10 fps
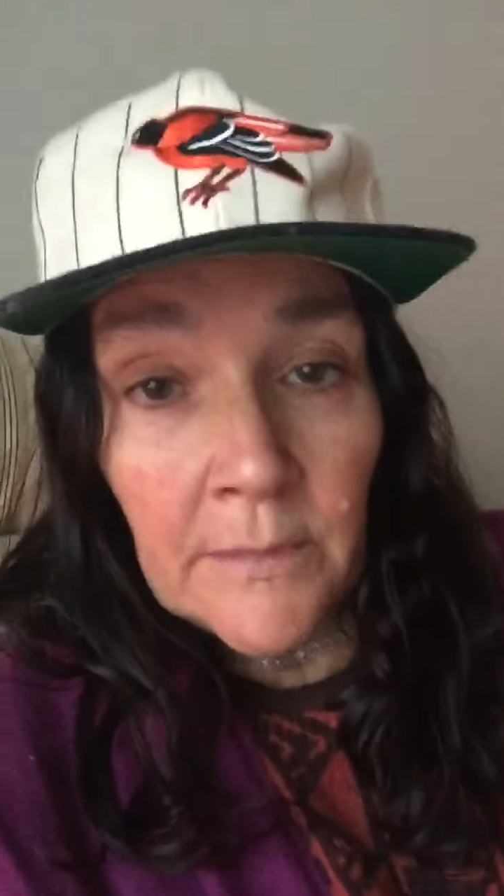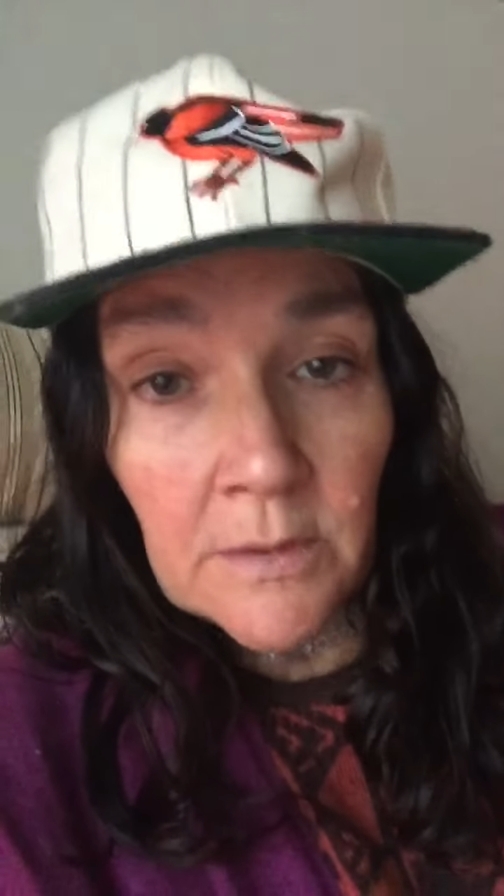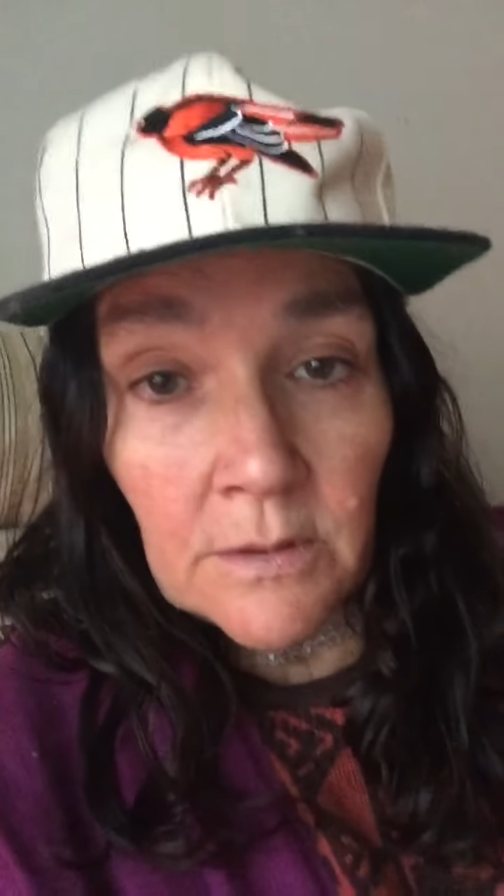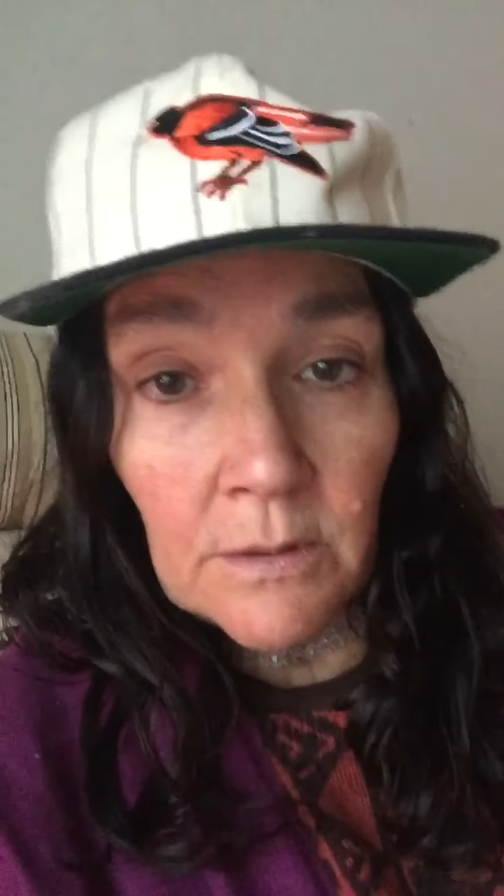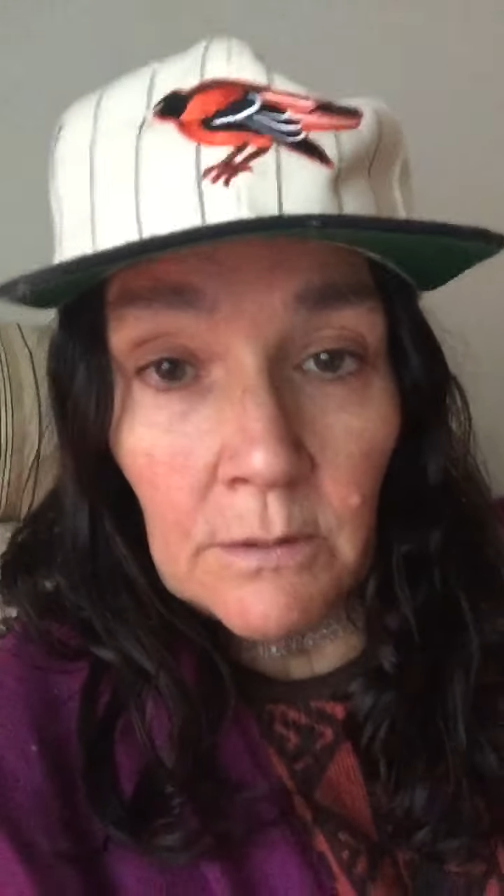
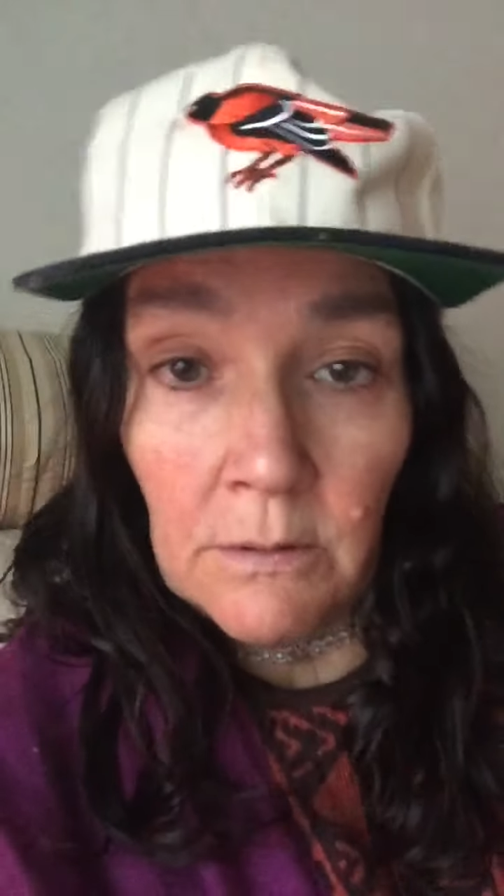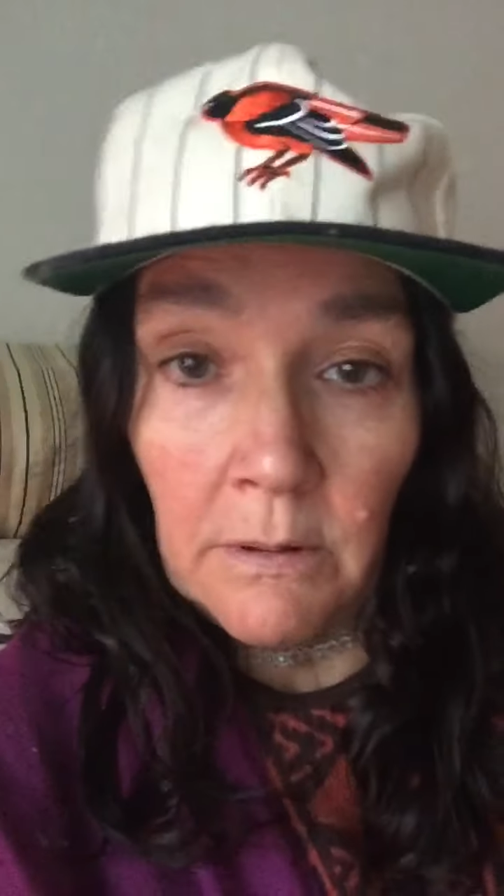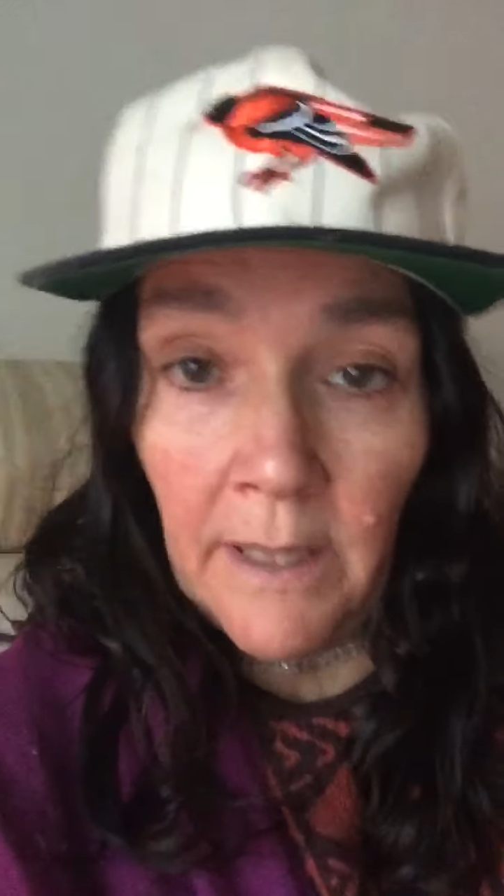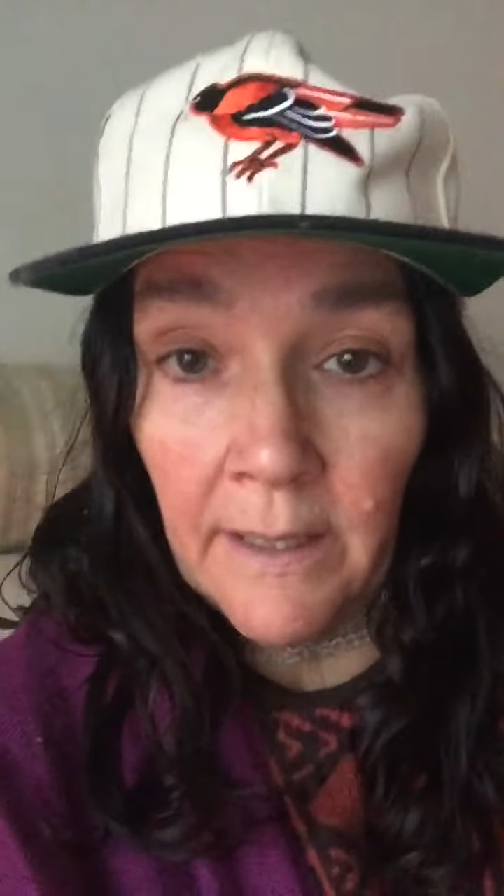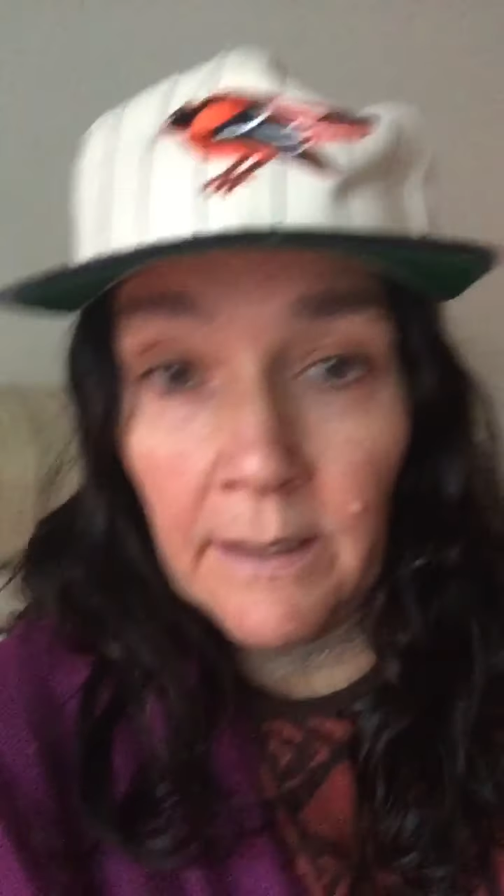So
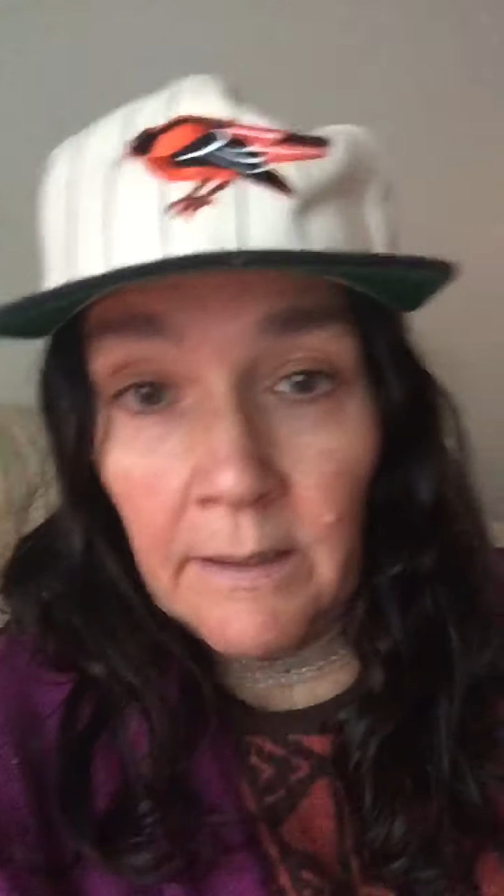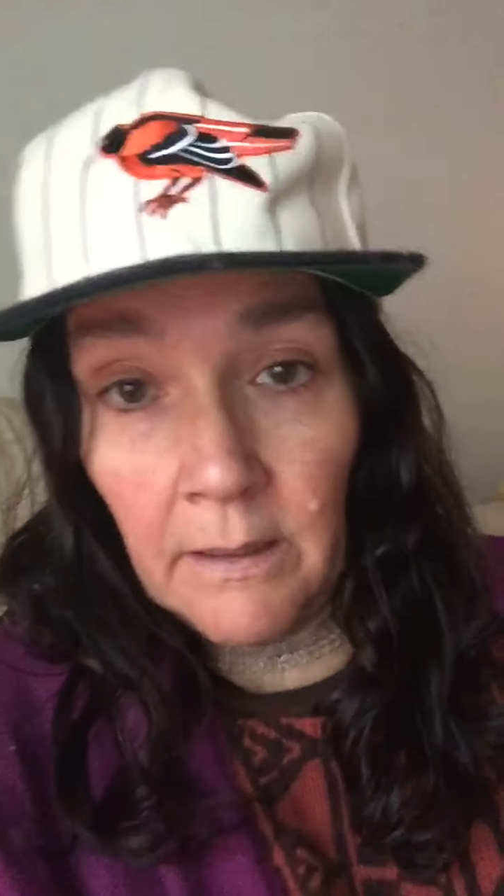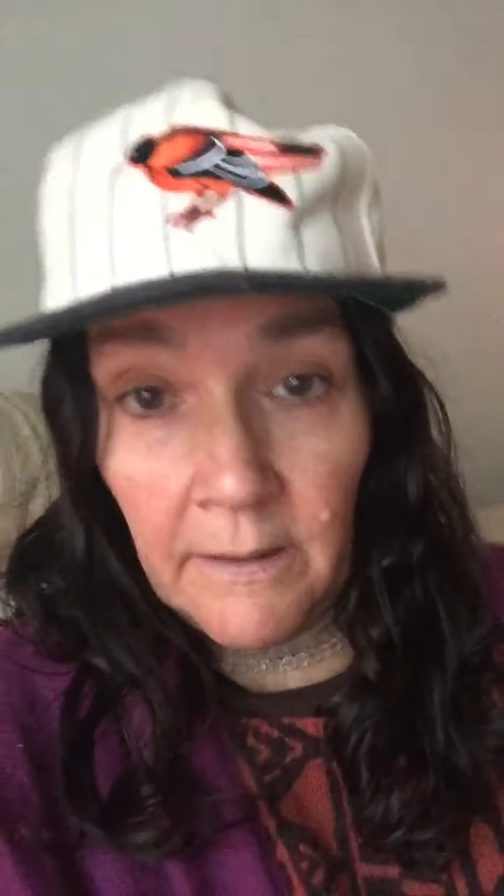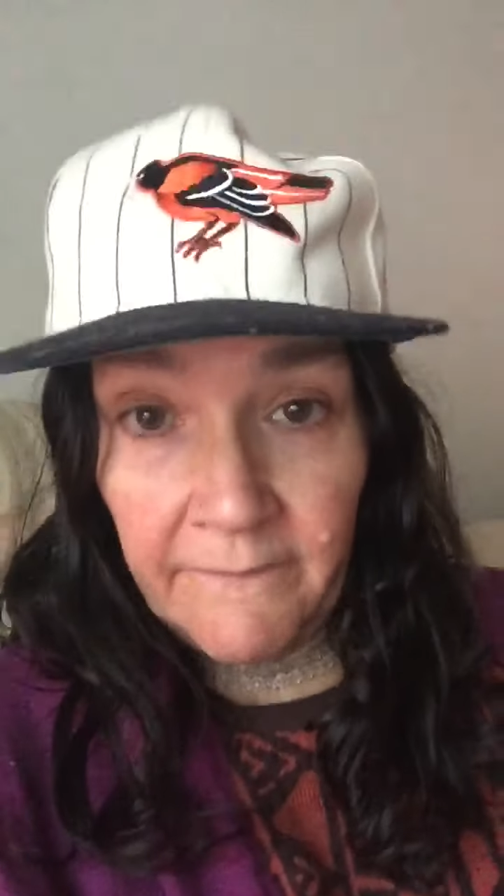I